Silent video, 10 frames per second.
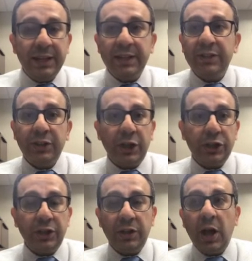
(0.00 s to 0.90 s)
There is
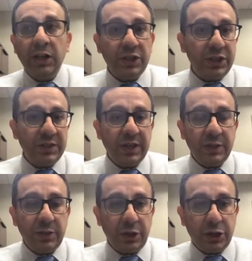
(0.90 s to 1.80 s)
reduction in oxygen
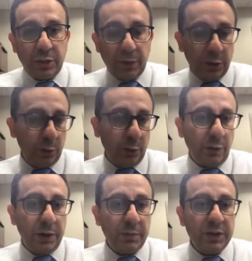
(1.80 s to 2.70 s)
saturation by 2 to
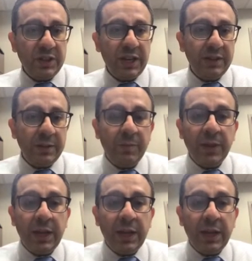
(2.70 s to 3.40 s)
3%.